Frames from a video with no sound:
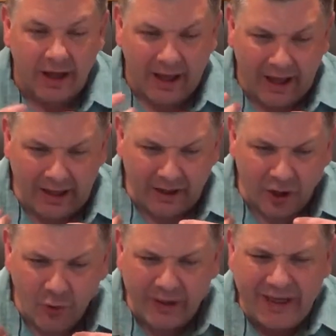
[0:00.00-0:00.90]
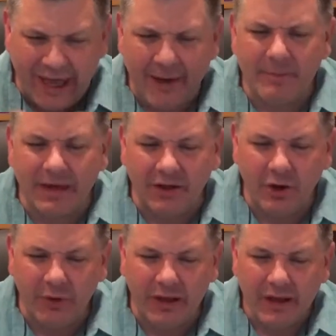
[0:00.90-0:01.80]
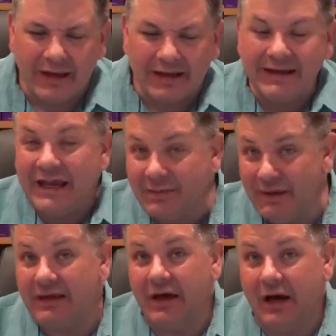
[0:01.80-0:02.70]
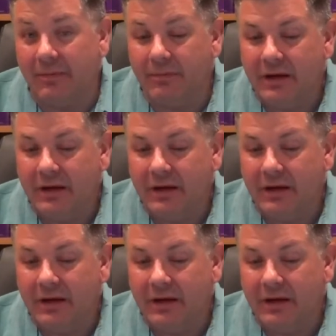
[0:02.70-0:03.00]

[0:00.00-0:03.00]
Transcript: and who we can be and who we need to become